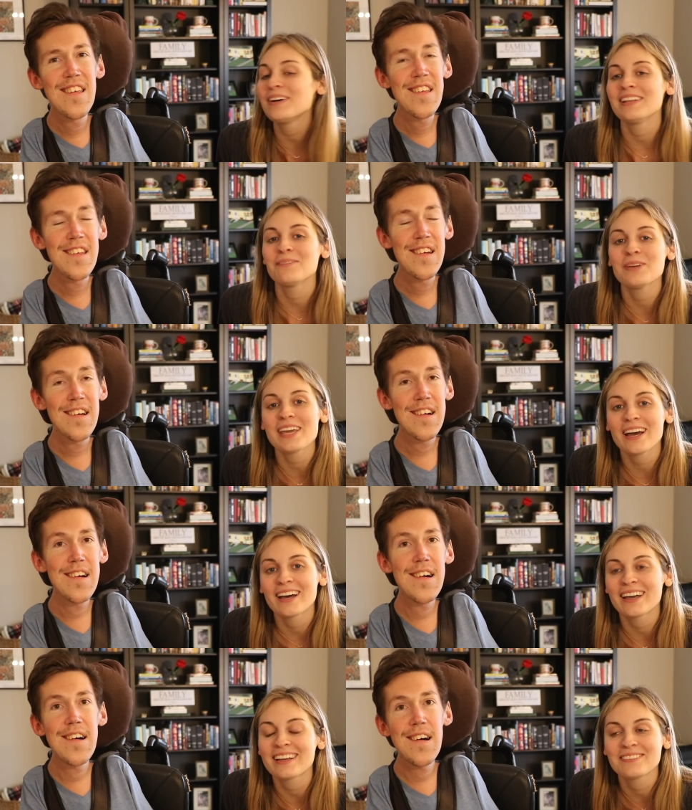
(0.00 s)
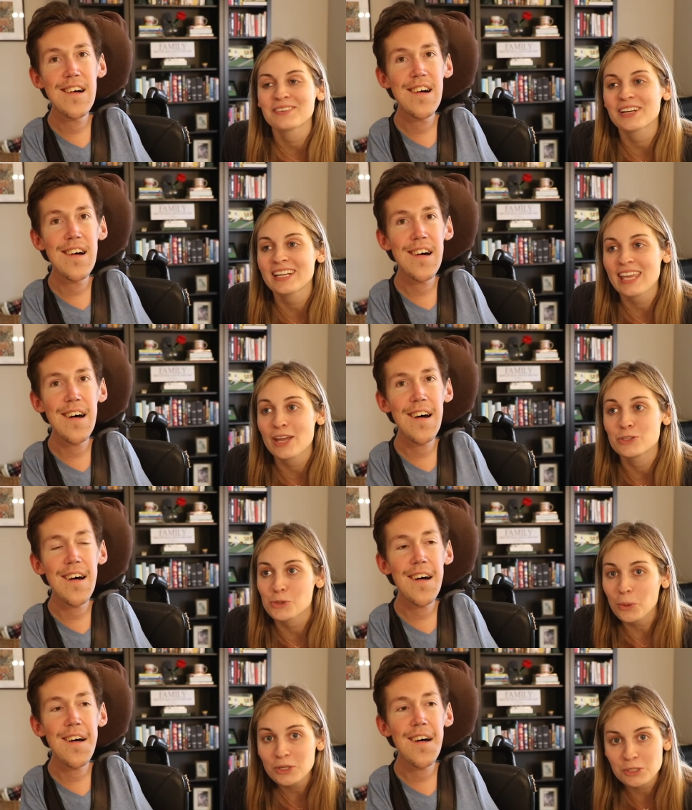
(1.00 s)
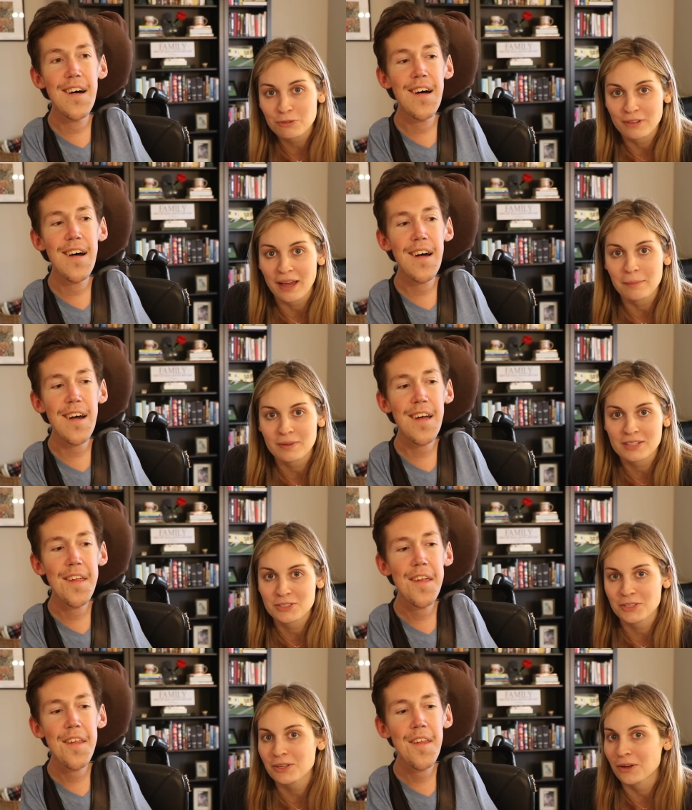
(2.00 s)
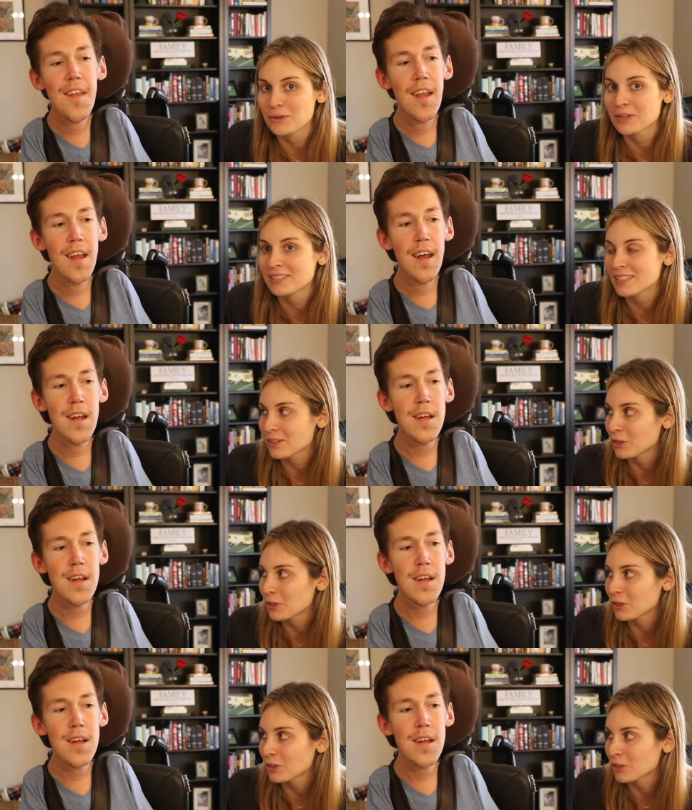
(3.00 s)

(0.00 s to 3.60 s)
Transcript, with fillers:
Speaker 1: but we uh, we're going to get doors for them because you know you can see the